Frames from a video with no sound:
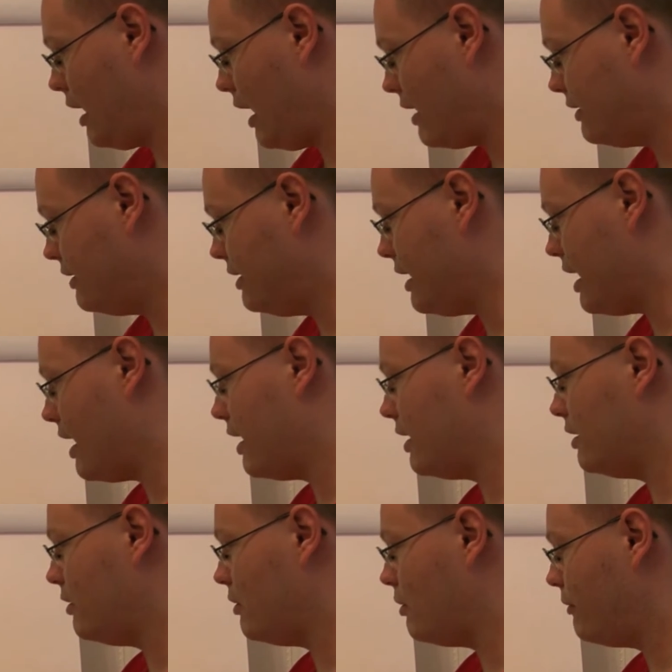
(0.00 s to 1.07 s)
at the
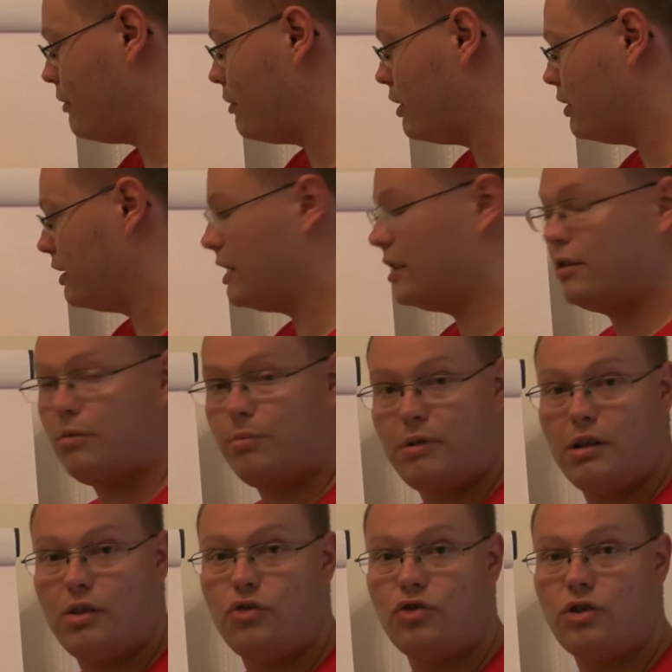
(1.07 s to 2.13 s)
end of our data
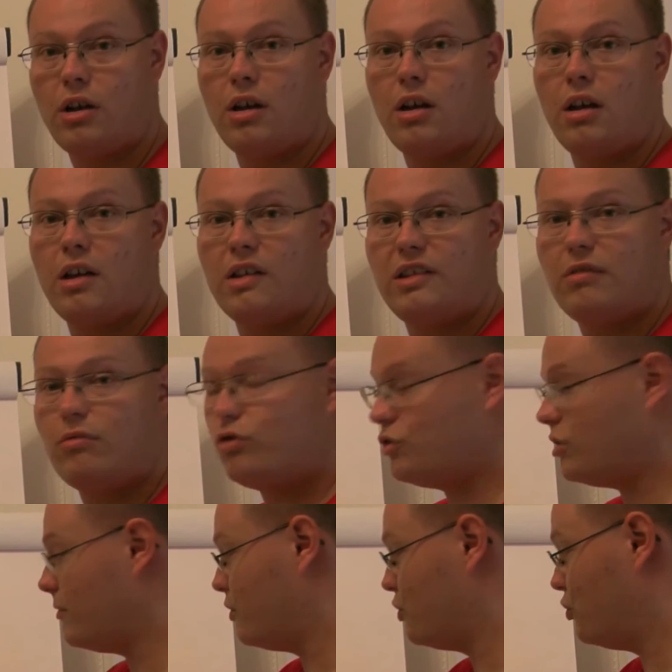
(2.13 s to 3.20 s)
page, SQL
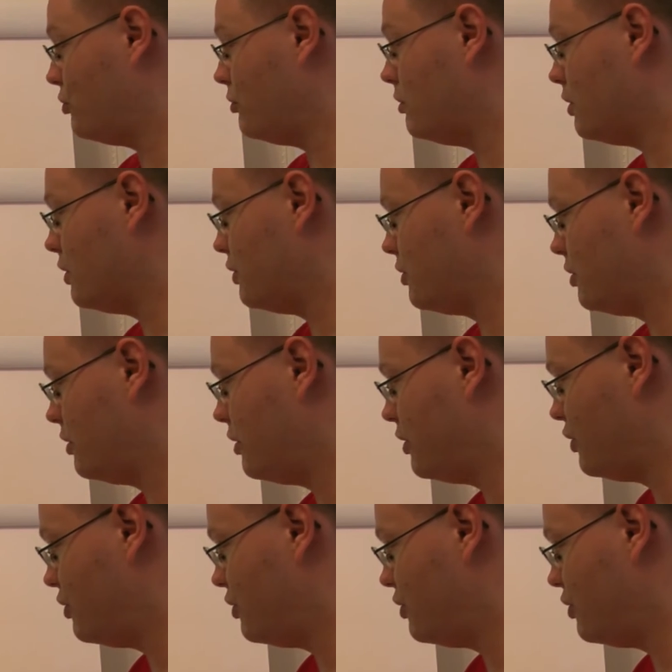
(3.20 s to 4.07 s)
Server stores the